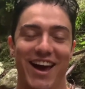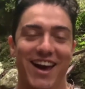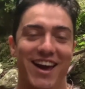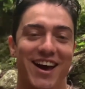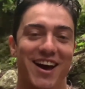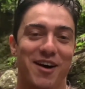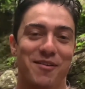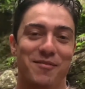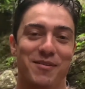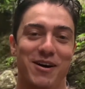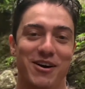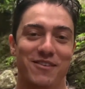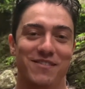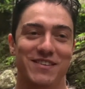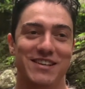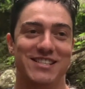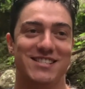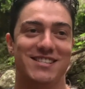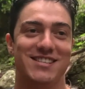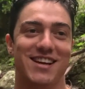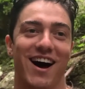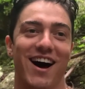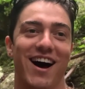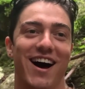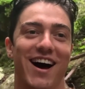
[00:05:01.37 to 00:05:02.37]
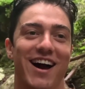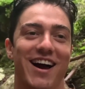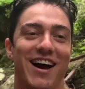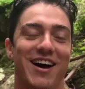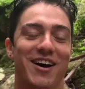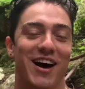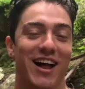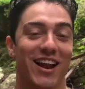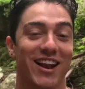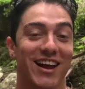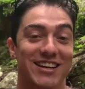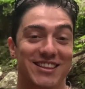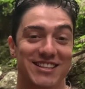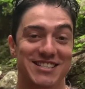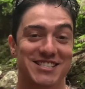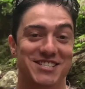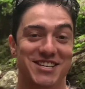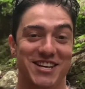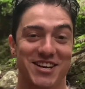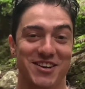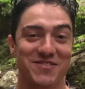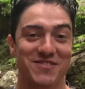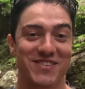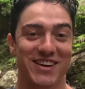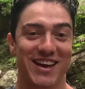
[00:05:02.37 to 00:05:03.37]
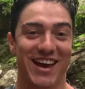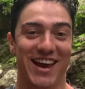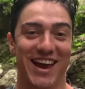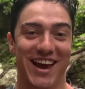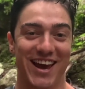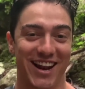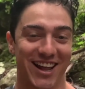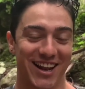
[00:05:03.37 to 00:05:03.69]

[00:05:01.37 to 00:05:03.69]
I'm Elvis. I like the gym and I like